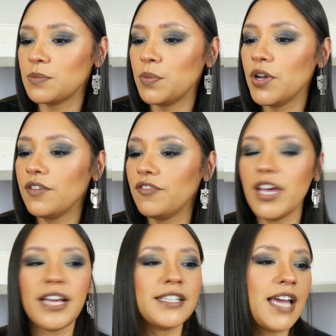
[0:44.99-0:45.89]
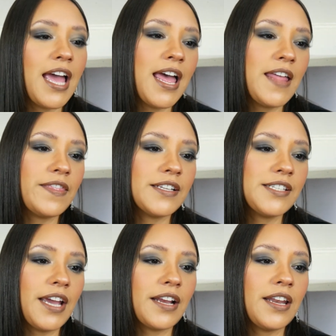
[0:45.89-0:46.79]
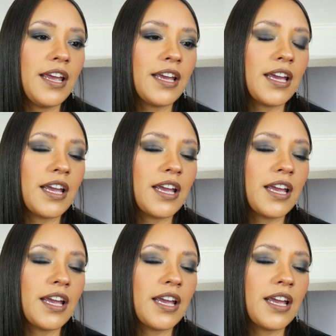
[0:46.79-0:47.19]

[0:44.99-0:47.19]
Perfect and the Technic